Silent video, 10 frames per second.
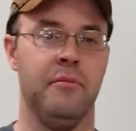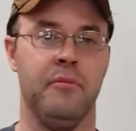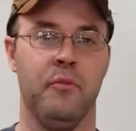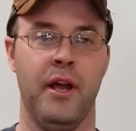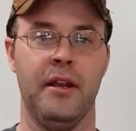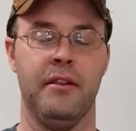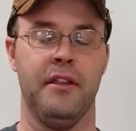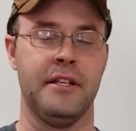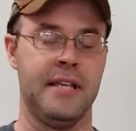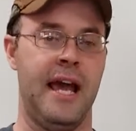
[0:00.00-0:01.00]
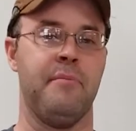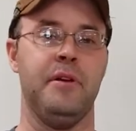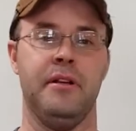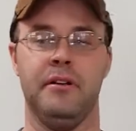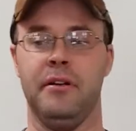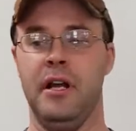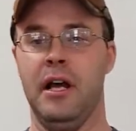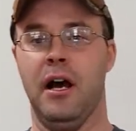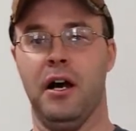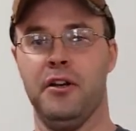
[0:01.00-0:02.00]
when things happen, or
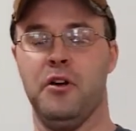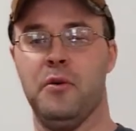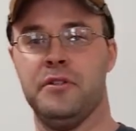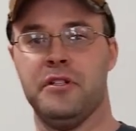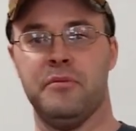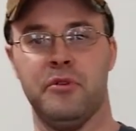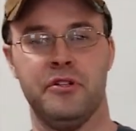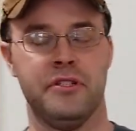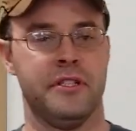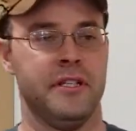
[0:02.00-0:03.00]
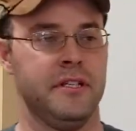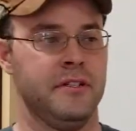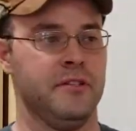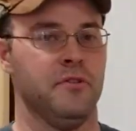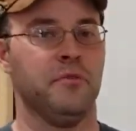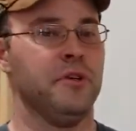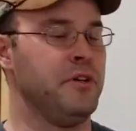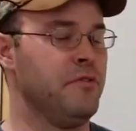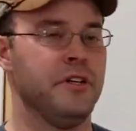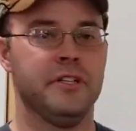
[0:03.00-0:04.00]
unknowns and emergencies, or when you
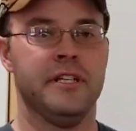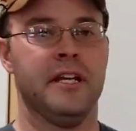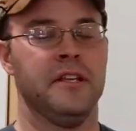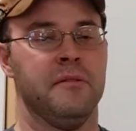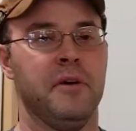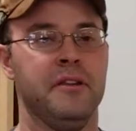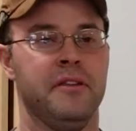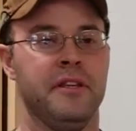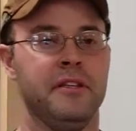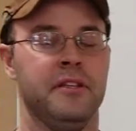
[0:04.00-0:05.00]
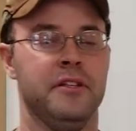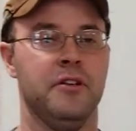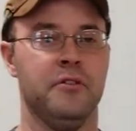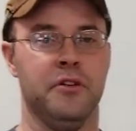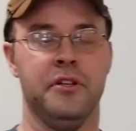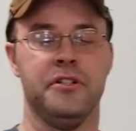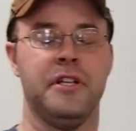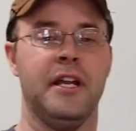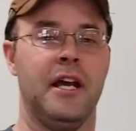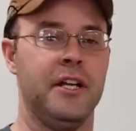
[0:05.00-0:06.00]
run to the end of the month and you don't know,
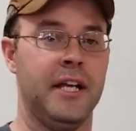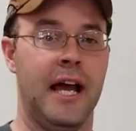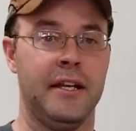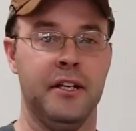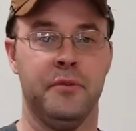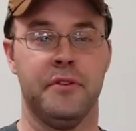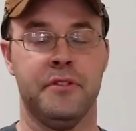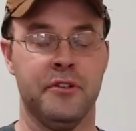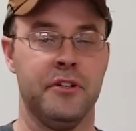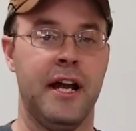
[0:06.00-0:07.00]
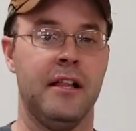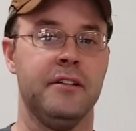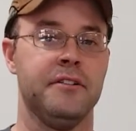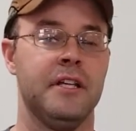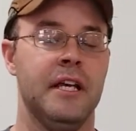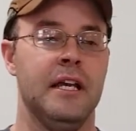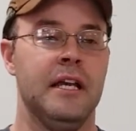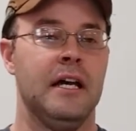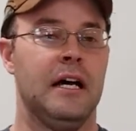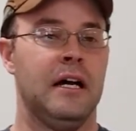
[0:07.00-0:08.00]
understand how you got here with $0,
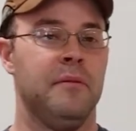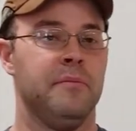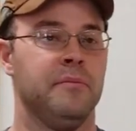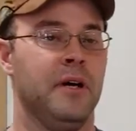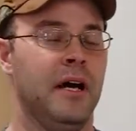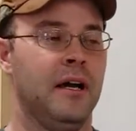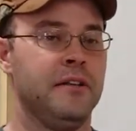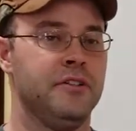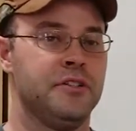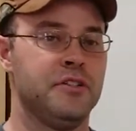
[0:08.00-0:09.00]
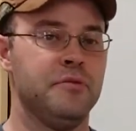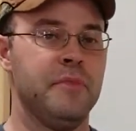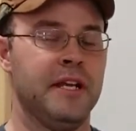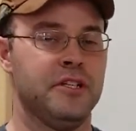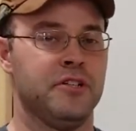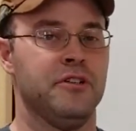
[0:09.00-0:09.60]
just to make sure